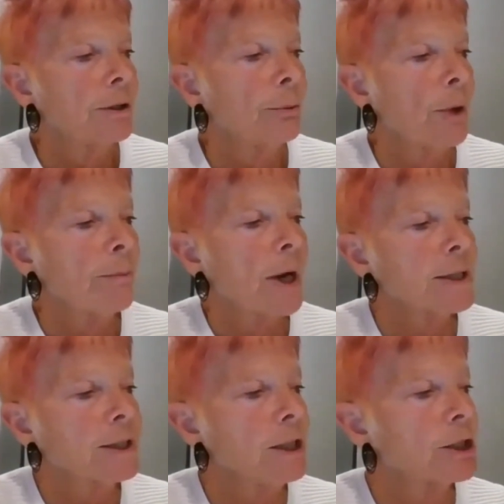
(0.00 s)
the way my
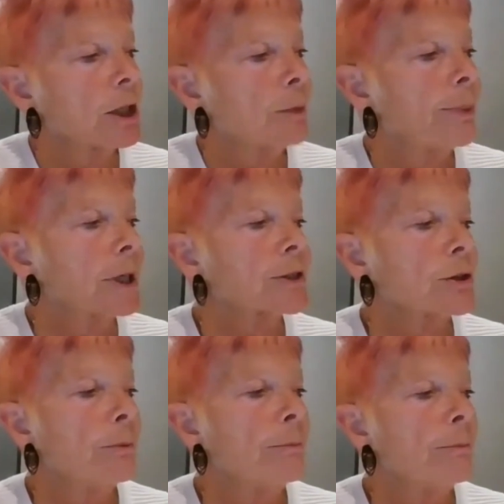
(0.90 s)
teacher picks
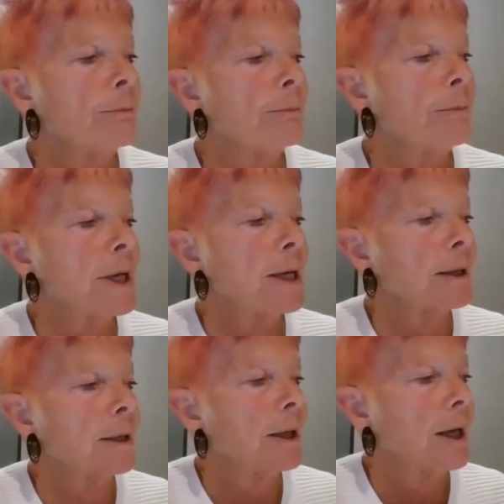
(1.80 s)
on me,
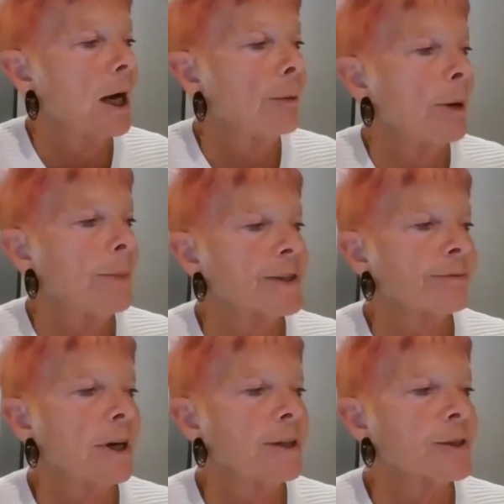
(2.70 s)
how my best
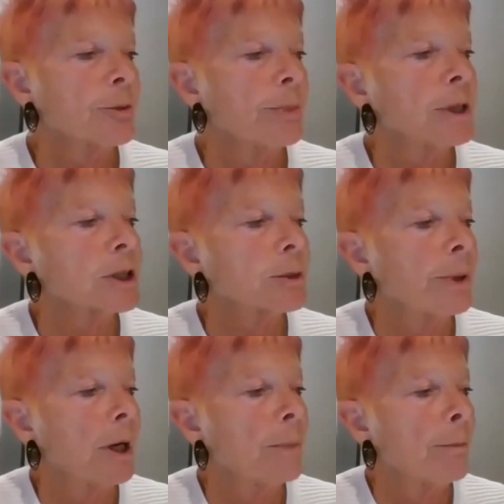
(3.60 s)
friend is behind
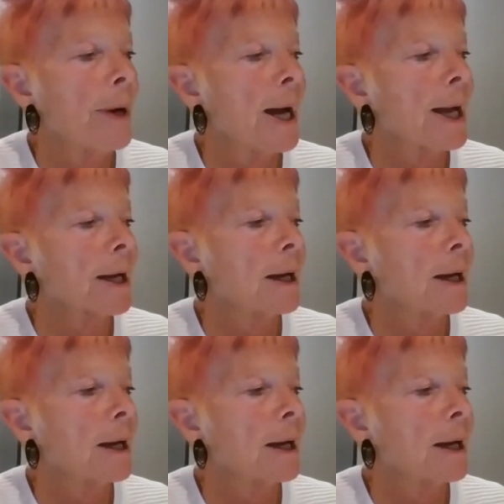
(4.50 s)
my back,